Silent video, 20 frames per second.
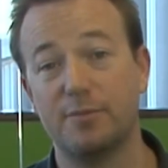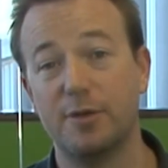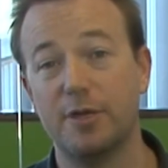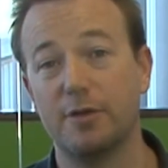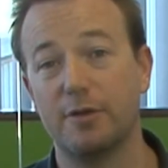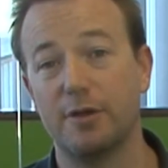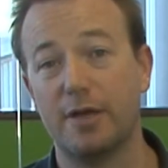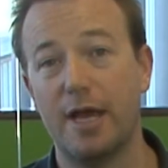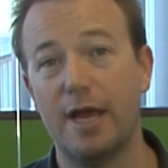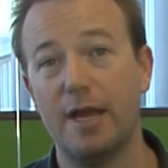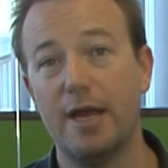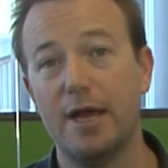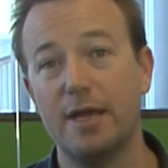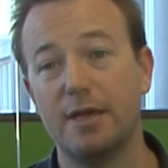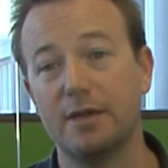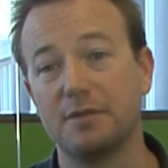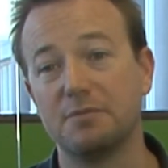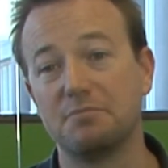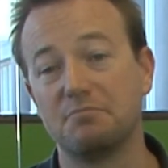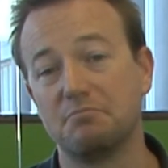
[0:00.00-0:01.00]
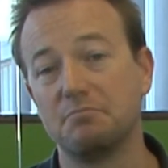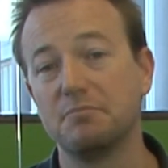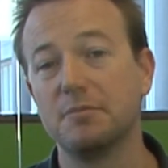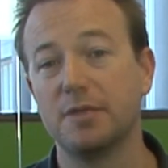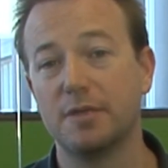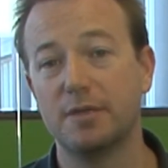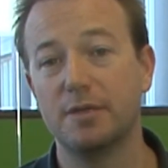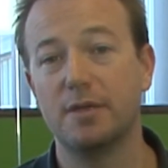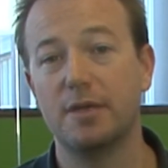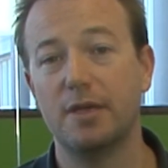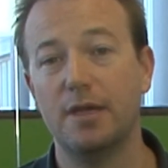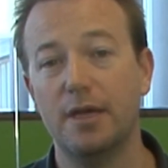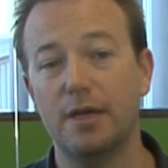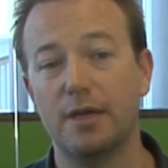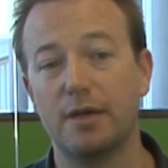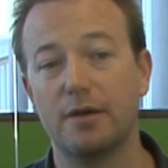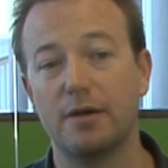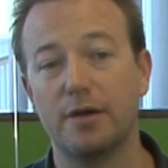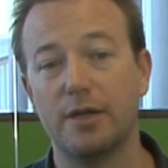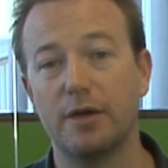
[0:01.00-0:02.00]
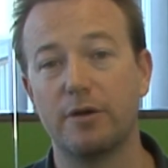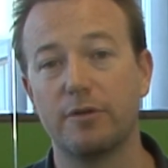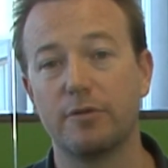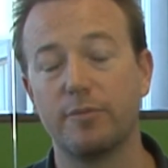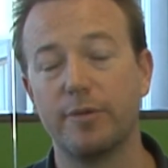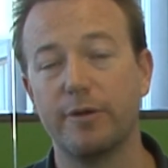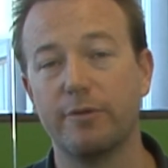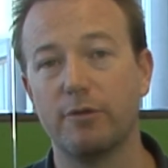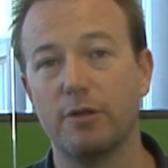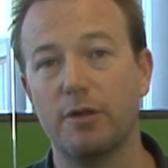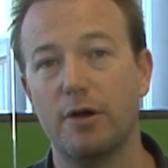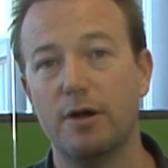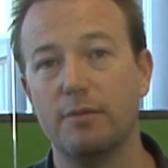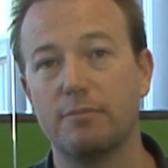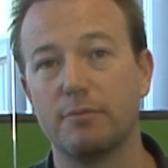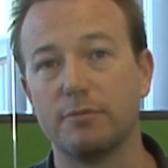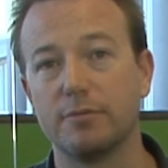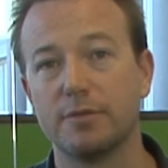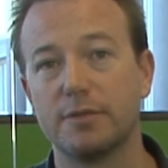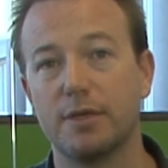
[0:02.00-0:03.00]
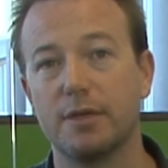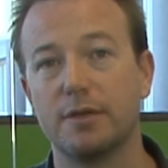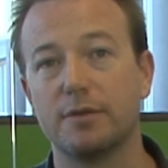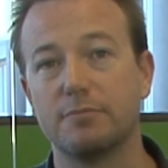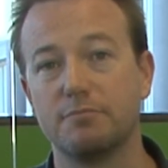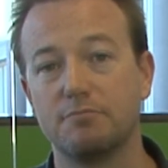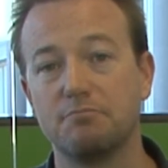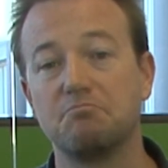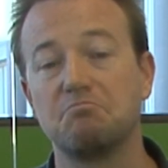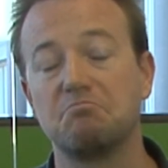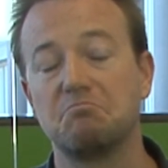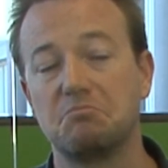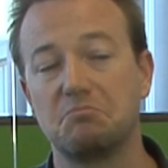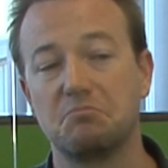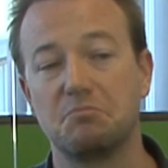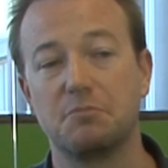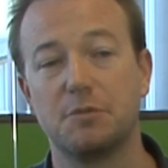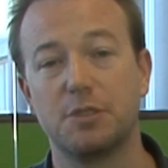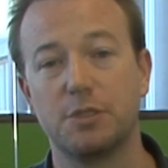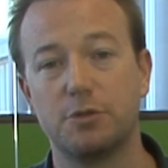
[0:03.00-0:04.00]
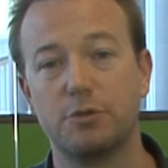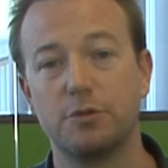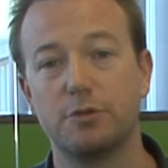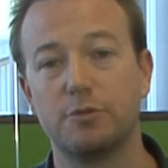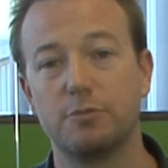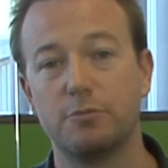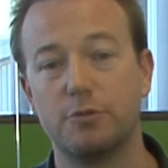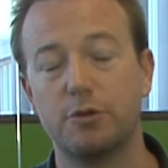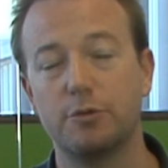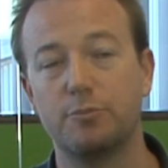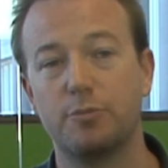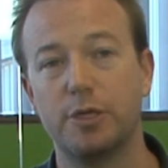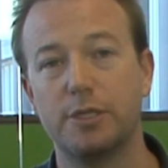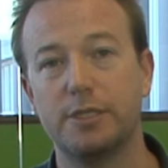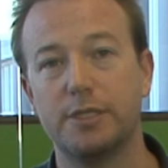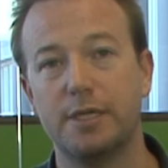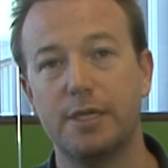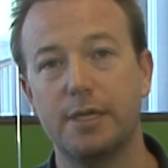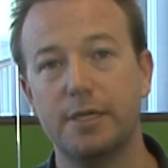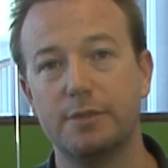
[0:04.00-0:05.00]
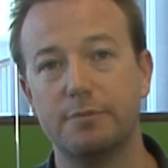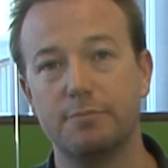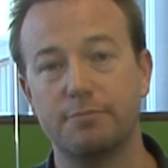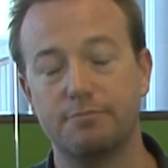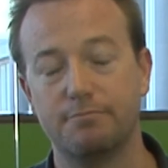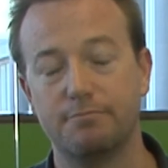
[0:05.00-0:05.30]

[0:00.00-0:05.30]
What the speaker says: me a lot of headache, and yeah, I know it'll be reliable, so it's a good piece of kit.